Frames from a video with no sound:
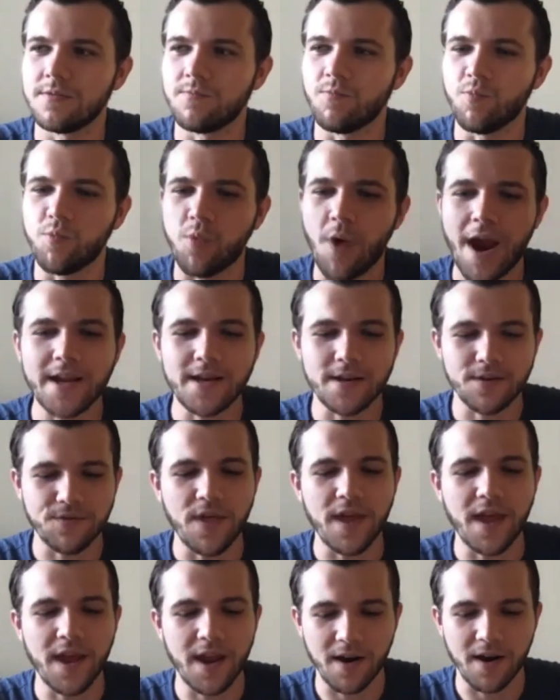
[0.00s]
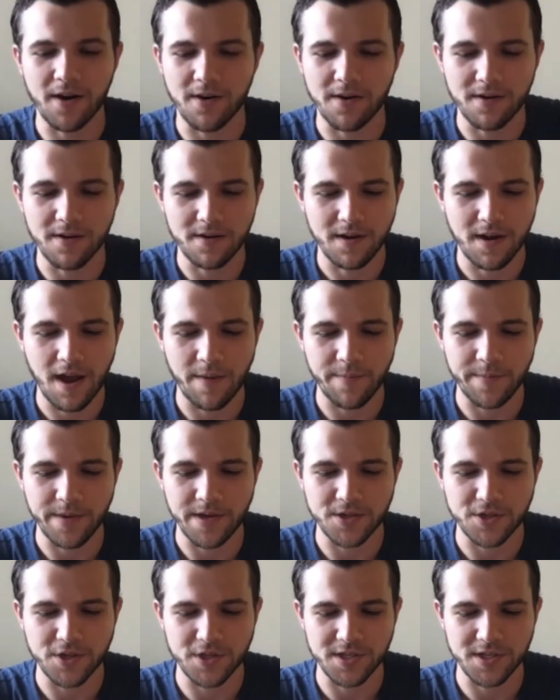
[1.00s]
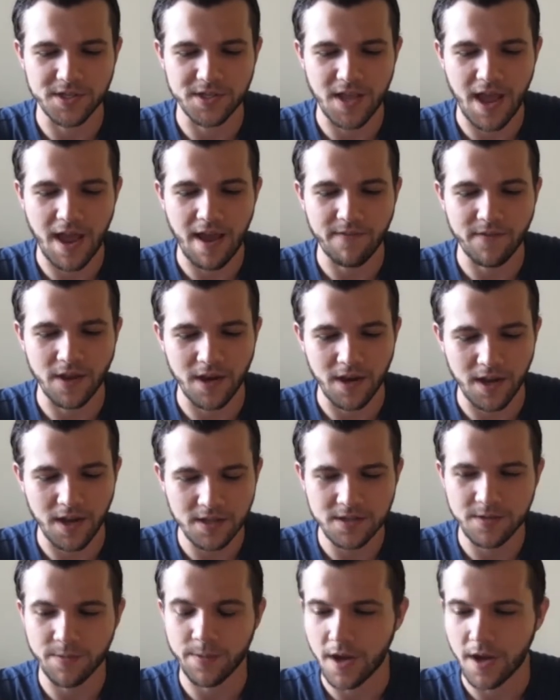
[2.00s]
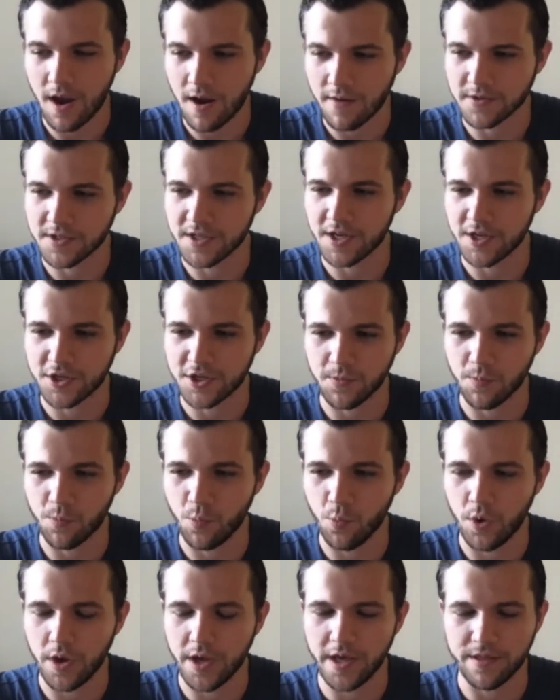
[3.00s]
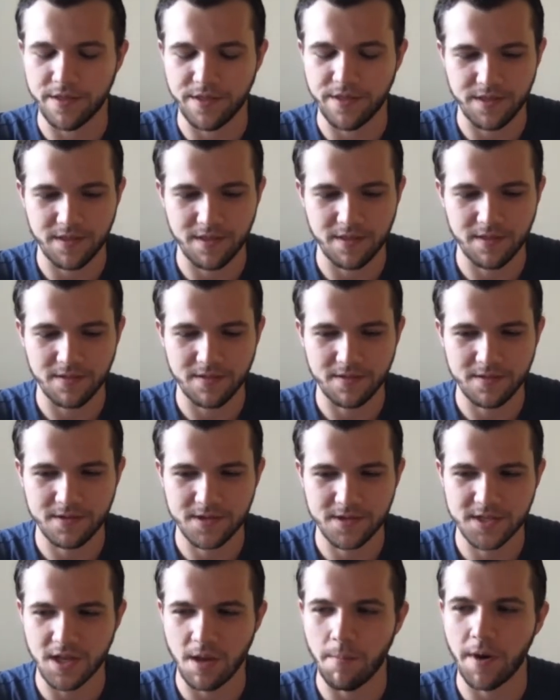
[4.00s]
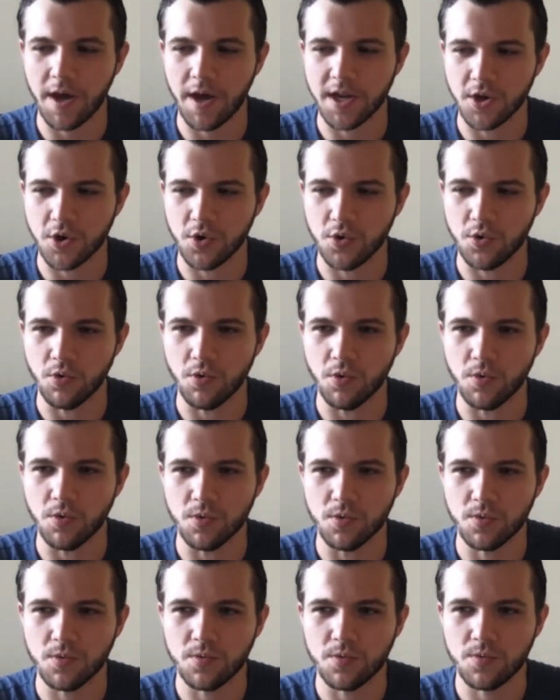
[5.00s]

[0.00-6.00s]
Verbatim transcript: right there, I mean, just having an intimate conversation with somebody who